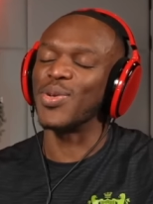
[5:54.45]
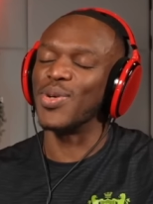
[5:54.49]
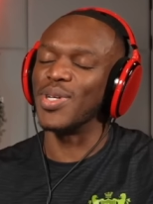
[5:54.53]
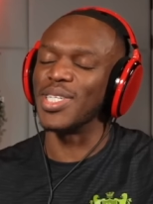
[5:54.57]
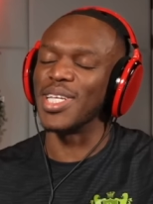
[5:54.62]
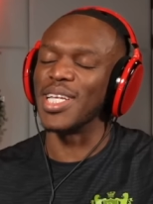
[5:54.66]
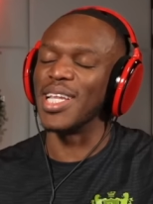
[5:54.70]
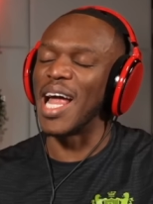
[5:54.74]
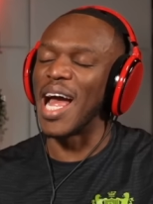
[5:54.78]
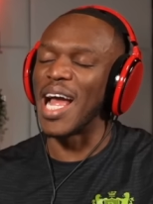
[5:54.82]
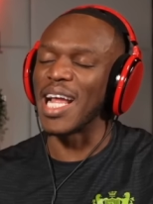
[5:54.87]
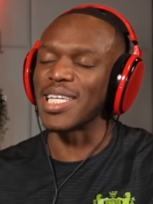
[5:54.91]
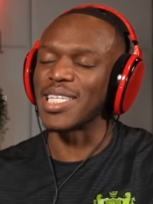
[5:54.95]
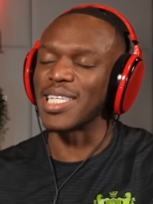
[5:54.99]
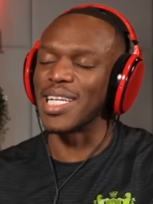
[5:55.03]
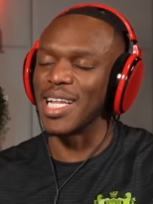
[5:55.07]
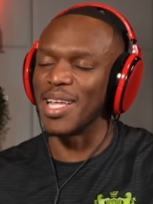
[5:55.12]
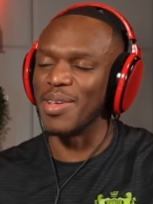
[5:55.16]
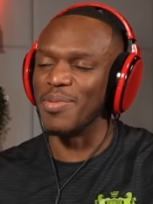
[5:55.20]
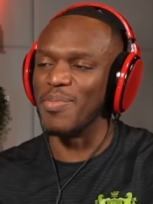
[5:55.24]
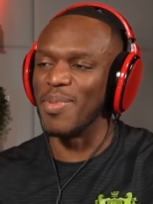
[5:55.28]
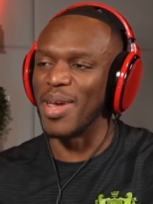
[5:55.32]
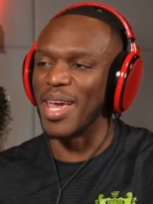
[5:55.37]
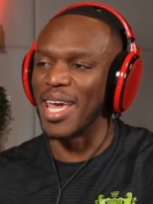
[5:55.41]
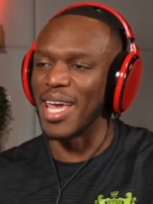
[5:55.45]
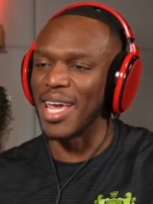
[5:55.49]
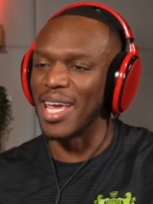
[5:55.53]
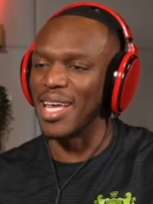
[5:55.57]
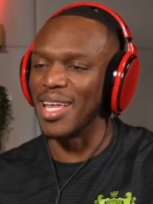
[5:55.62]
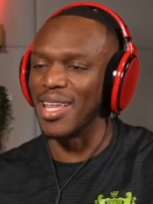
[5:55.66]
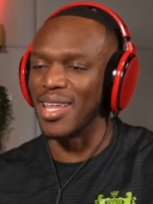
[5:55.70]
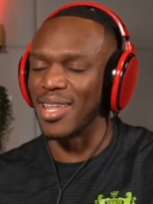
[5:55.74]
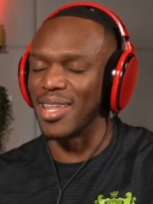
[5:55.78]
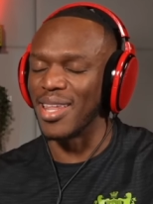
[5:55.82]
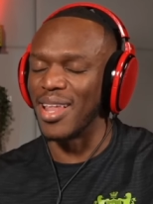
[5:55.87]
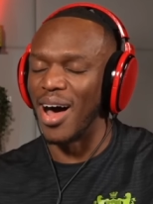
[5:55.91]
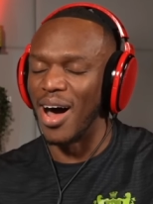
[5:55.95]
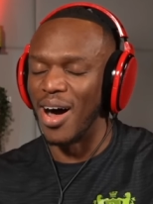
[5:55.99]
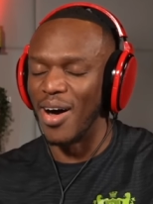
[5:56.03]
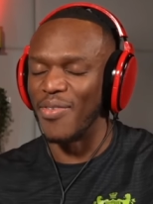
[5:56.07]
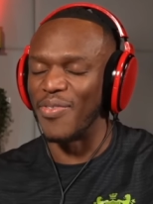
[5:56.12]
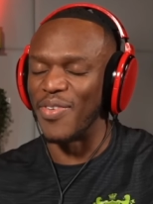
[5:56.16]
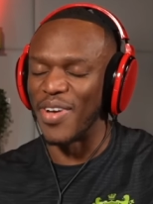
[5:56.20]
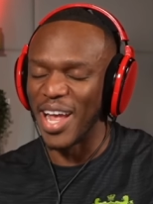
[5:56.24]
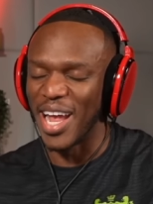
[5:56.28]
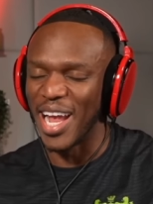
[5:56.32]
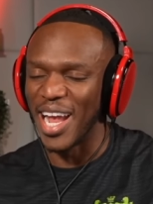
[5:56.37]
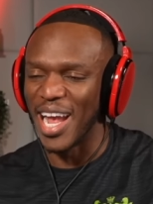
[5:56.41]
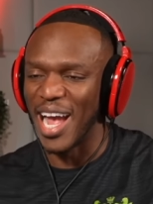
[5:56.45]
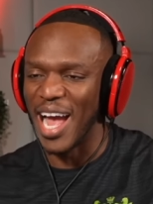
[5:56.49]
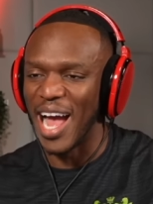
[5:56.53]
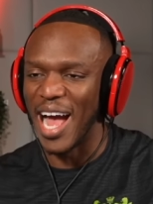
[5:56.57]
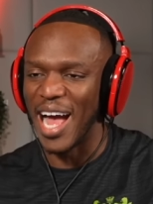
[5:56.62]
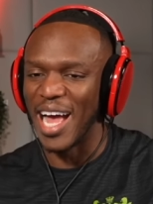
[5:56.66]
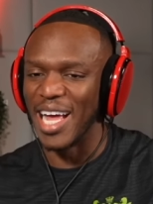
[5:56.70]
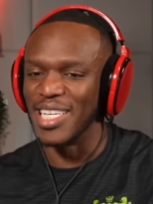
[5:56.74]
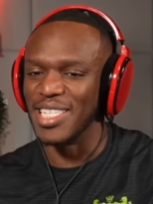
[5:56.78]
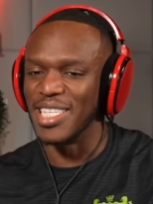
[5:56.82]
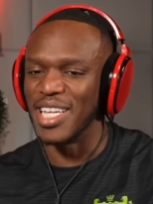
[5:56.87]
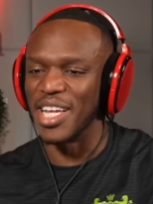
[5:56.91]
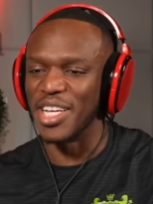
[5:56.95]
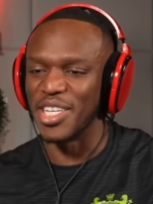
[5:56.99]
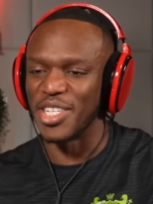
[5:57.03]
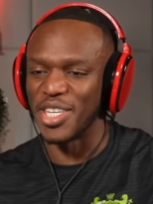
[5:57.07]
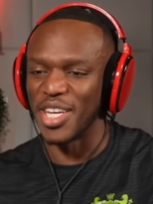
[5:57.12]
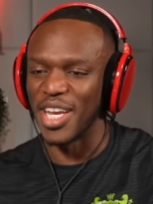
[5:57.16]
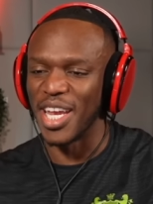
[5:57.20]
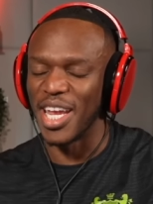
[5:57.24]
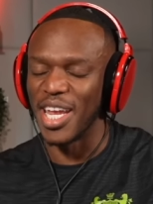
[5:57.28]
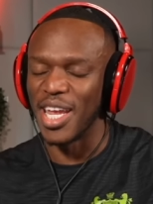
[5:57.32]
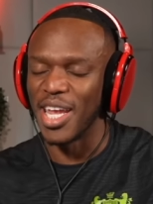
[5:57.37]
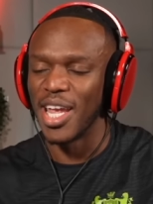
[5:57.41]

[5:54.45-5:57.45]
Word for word: wasn't actually me laughing at Deji